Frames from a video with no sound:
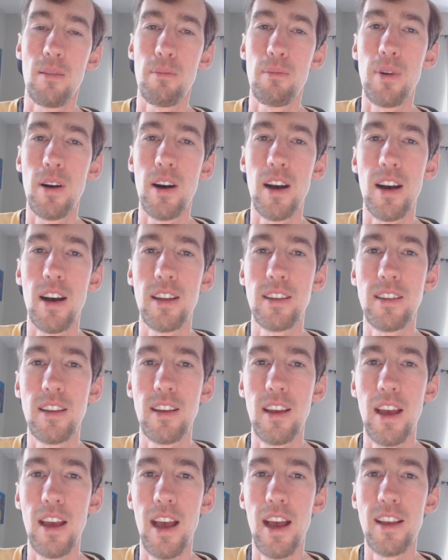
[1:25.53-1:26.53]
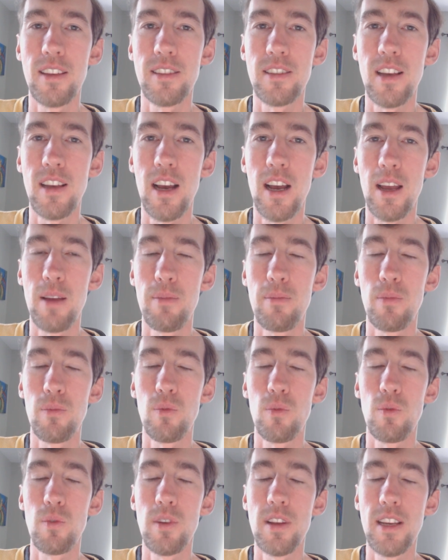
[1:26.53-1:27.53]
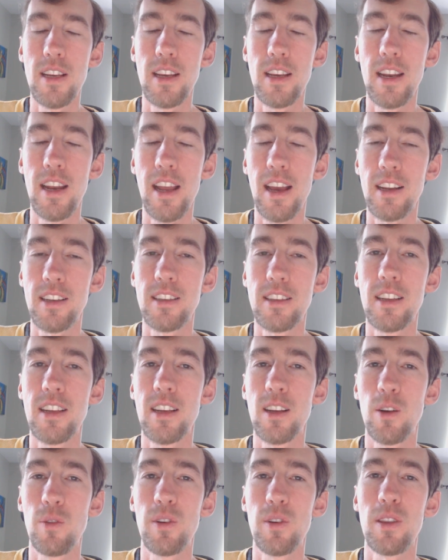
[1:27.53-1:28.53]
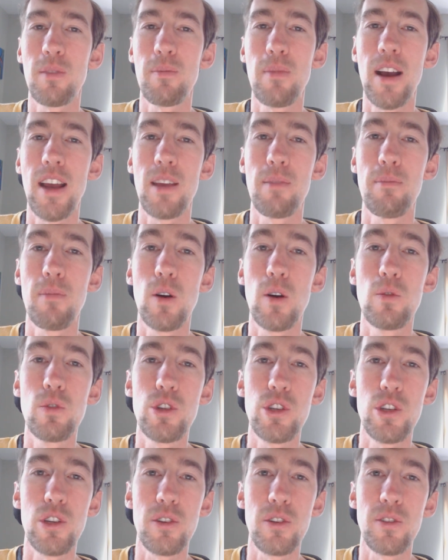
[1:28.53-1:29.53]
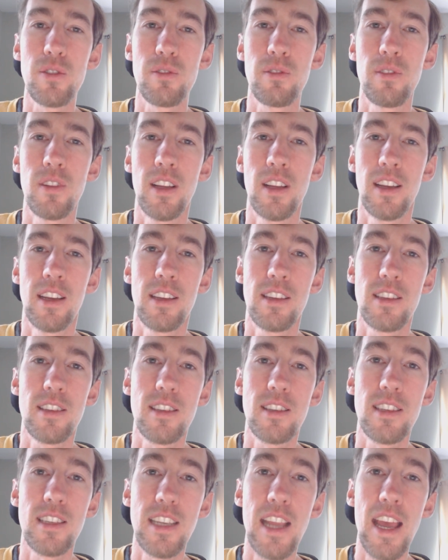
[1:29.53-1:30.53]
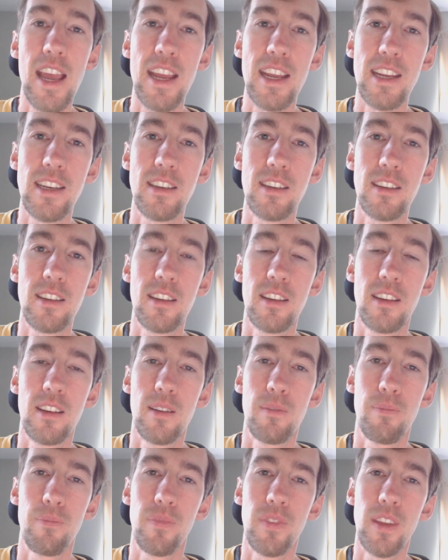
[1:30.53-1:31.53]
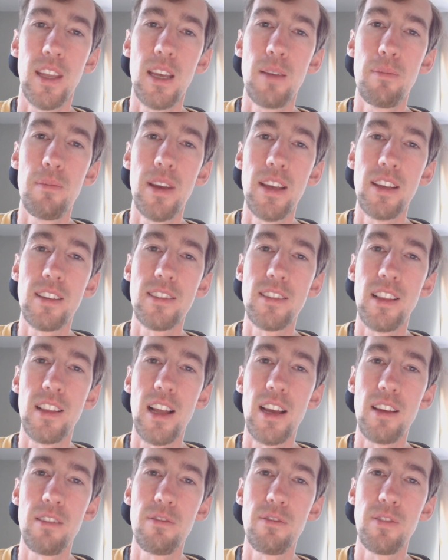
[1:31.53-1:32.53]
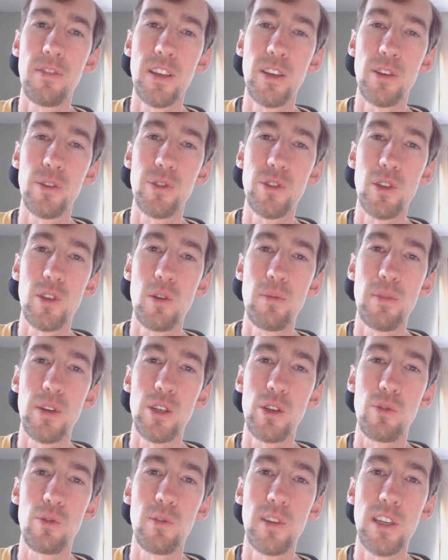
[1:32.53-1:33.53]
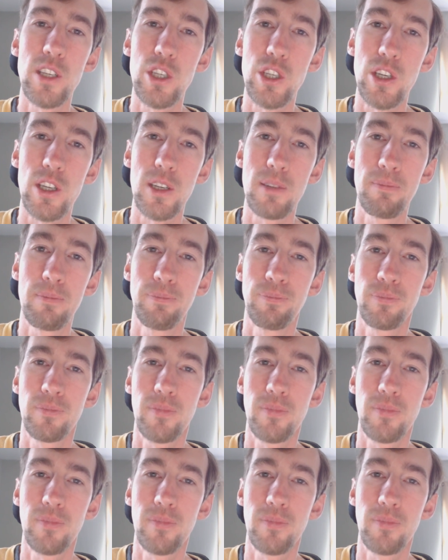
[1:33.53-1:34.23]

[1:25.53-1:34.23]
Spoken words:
But as I'm reconnecting with my emotional state, it makes life feel so much richer.